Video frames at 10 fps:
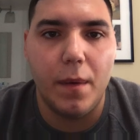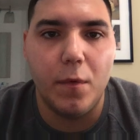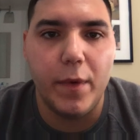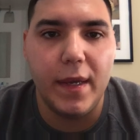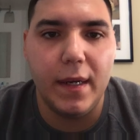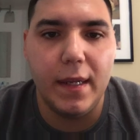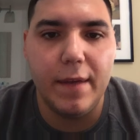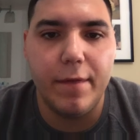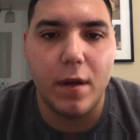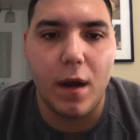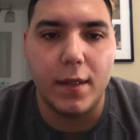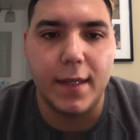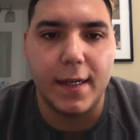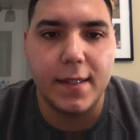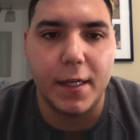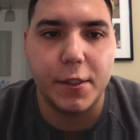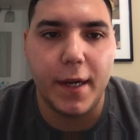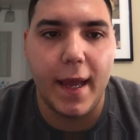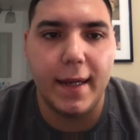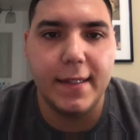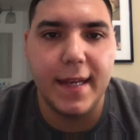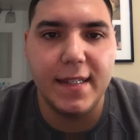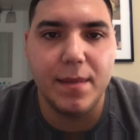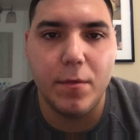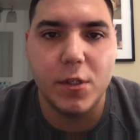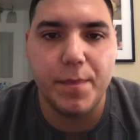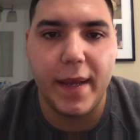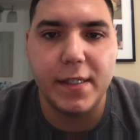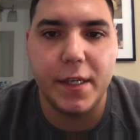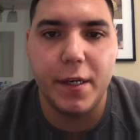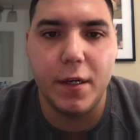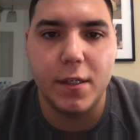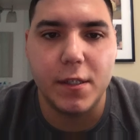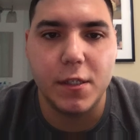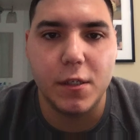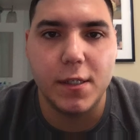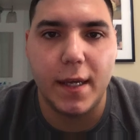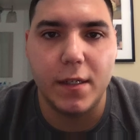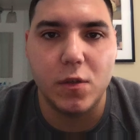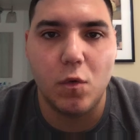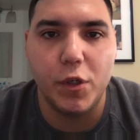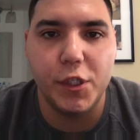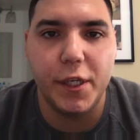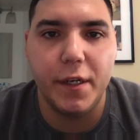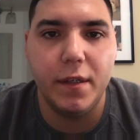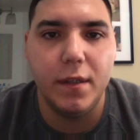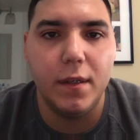We can leave the contact section, and let's add some more spacing here because this looks kind of squished here.